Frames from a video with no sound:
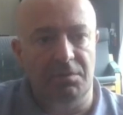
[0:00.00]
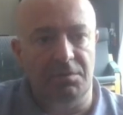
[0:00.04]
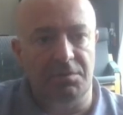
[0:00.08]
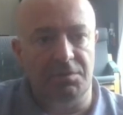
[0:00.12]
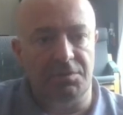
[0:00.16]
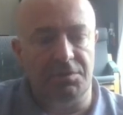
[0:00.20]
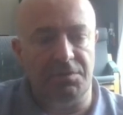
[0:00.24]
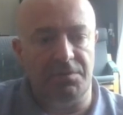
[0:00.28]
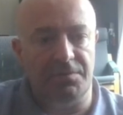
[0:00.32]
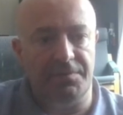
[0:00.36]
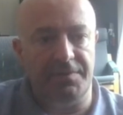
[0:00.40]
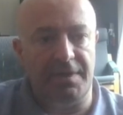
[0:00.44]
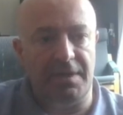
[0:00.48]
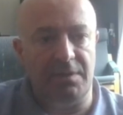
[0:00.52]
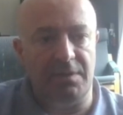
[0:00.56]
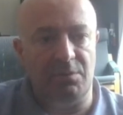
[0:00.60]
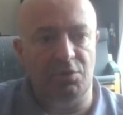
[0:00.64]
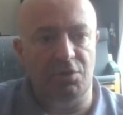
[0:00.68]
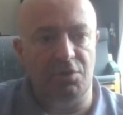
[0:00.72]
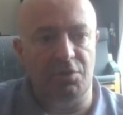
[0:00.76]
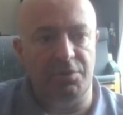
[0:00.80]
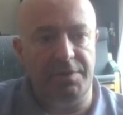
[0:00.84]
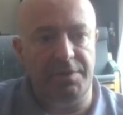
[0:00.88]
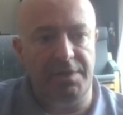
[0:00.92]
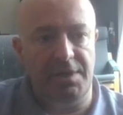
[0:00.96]
So that
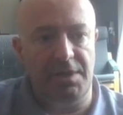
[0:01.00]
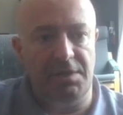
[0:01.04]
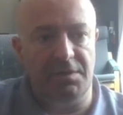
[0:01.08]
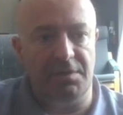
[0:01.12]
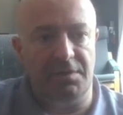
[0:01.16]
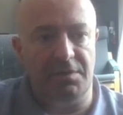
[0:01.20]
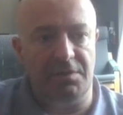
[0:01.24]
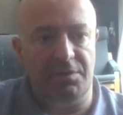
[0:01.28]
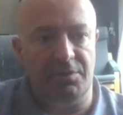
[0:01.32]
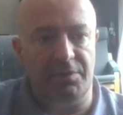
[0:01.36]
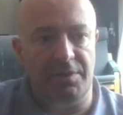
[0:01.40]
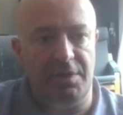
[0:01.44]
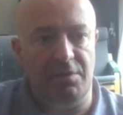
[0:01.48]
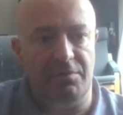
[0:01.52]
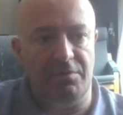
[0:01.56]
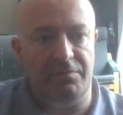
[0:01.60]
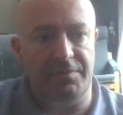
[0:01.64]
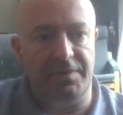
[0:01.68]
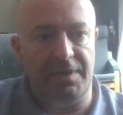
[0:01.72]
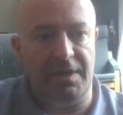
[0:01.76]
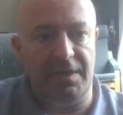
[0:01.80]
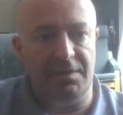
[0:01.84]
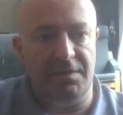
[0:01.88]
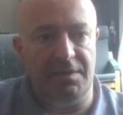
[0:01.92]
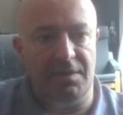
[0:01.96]
would create an array of
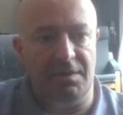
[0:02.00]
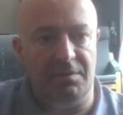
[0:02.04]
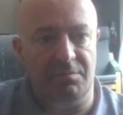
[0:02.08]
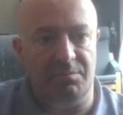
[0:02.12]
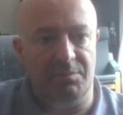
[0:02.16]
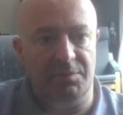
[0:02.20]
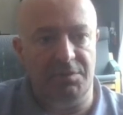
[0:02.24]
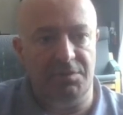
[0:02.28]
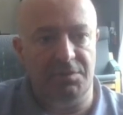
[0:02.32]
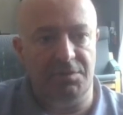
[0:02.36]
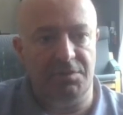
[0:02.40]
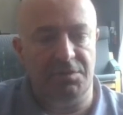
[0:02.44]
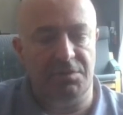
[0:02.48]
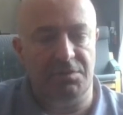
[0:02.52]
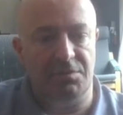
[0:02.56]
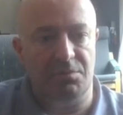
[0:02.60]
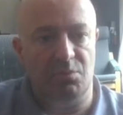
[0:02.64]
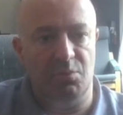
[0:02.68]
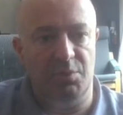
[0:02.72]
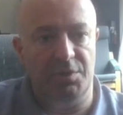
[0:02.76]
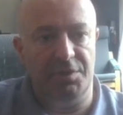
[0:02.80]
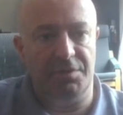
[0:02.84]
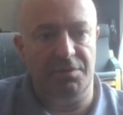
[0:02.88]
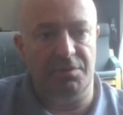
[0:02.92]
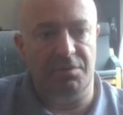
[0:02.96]
9 elements
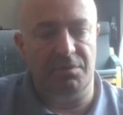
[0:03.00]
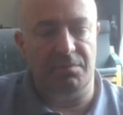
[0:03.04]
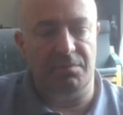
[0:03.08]
with